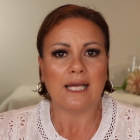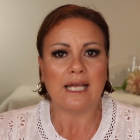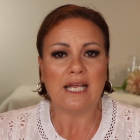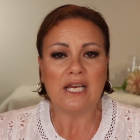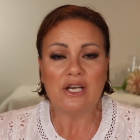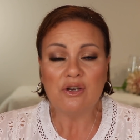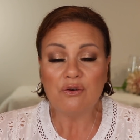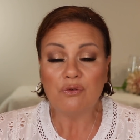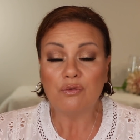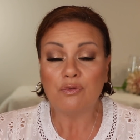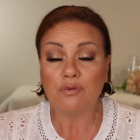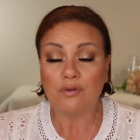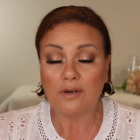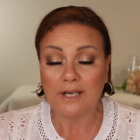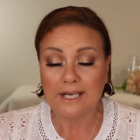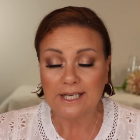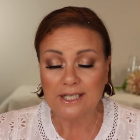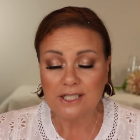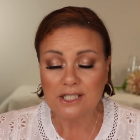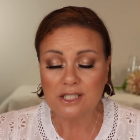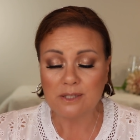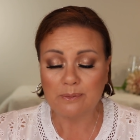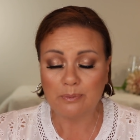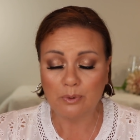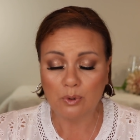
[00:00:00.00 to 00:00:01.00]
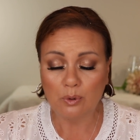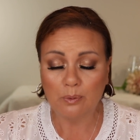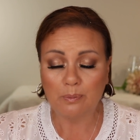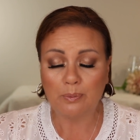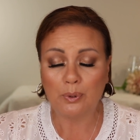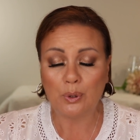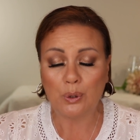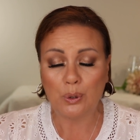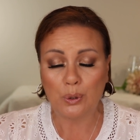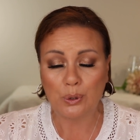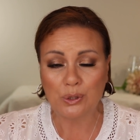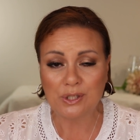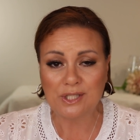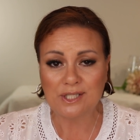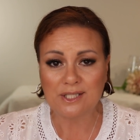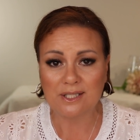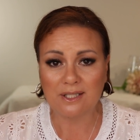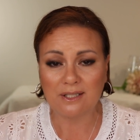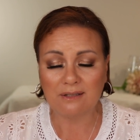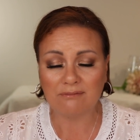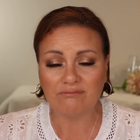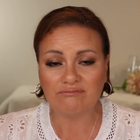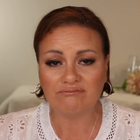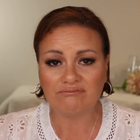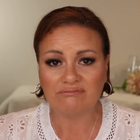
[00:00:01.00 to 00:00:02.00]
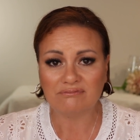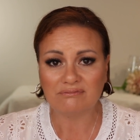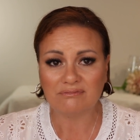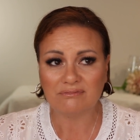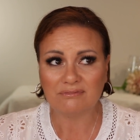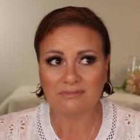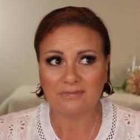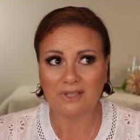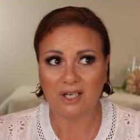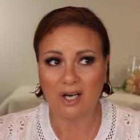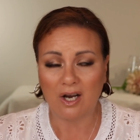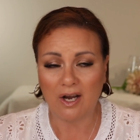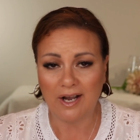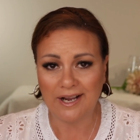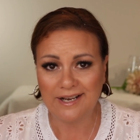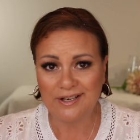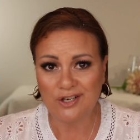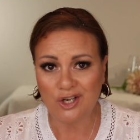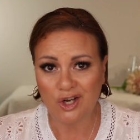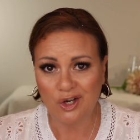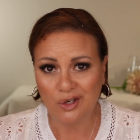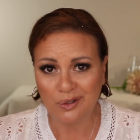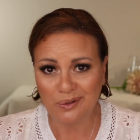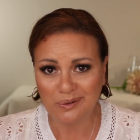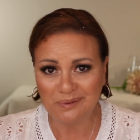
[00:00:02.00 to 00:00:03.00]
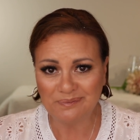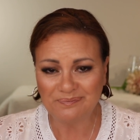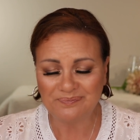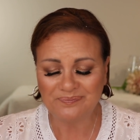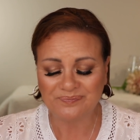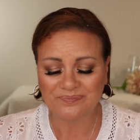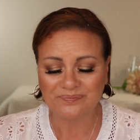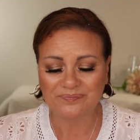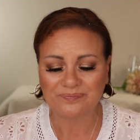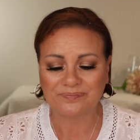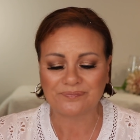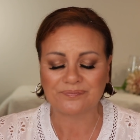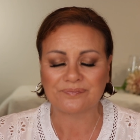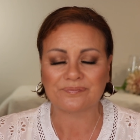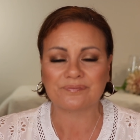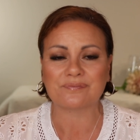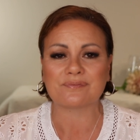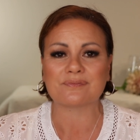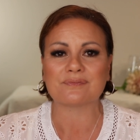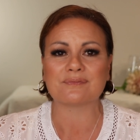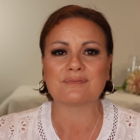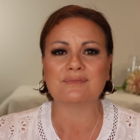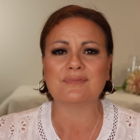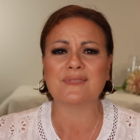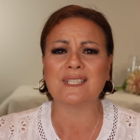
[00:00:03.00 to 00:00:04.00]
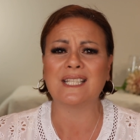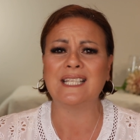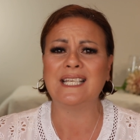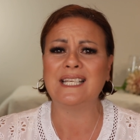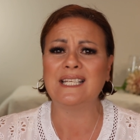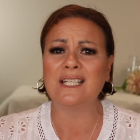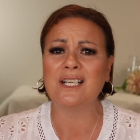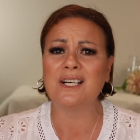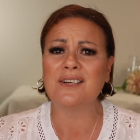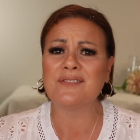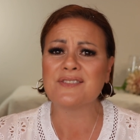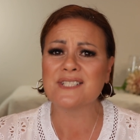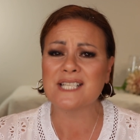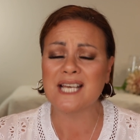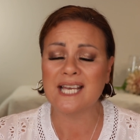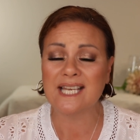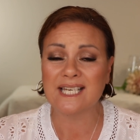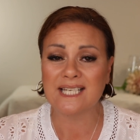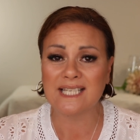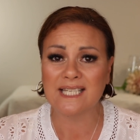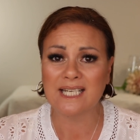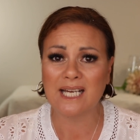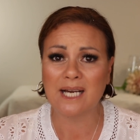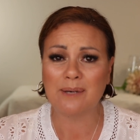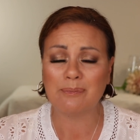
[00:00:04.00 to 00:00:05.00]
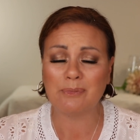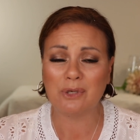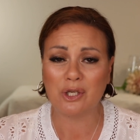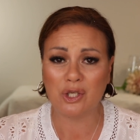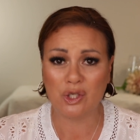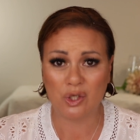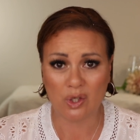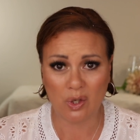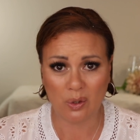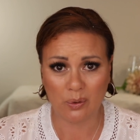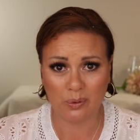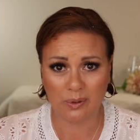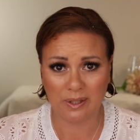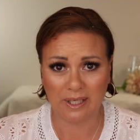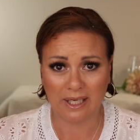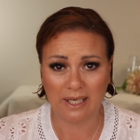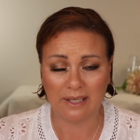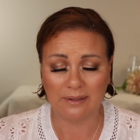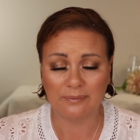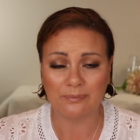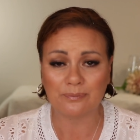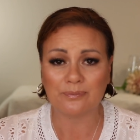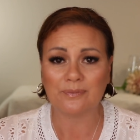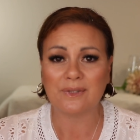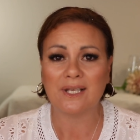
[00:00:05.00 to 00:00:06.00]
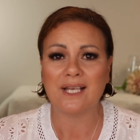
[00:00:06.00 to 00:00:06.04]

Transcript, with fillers: inflexible person I know, and I've taken up yoga.